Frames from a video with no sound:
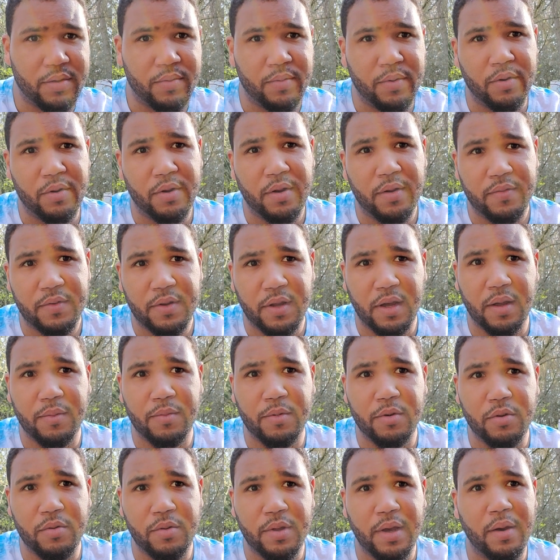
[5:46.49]
we don't have time to
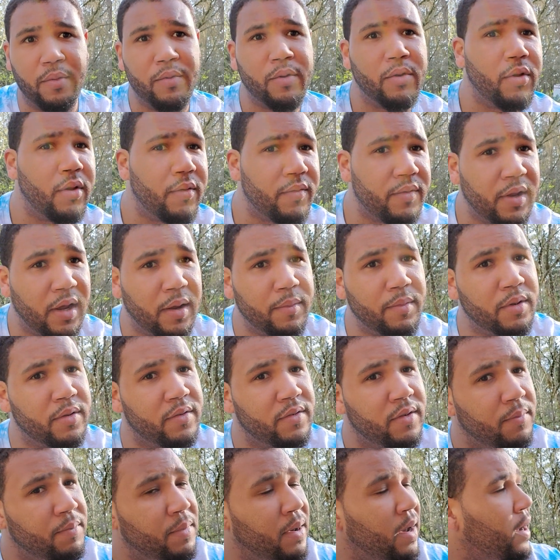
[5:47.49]
do that, we don't have time to
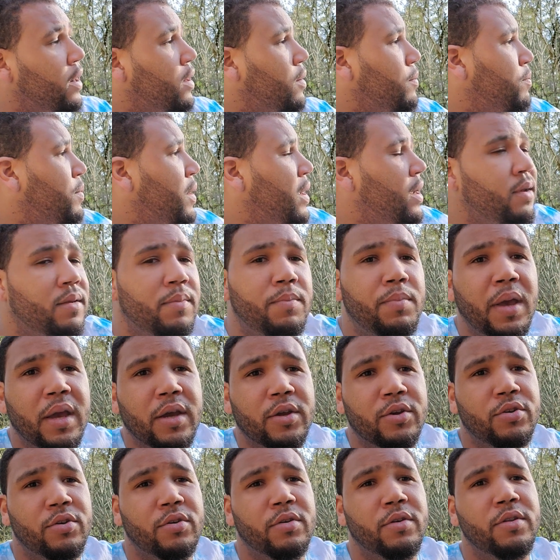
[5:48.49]
sit back and paint a
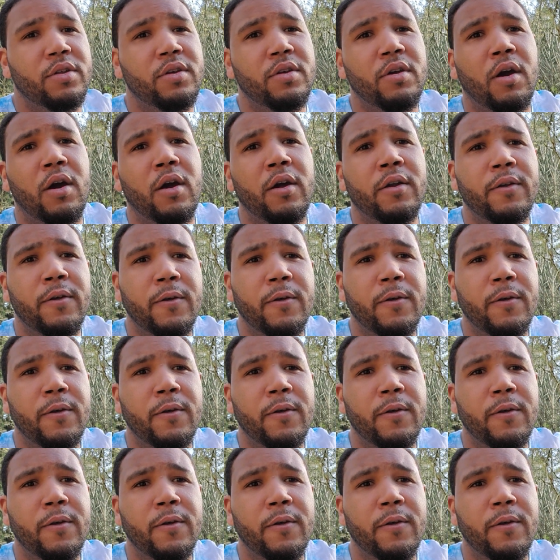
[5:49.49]
picture in the yard?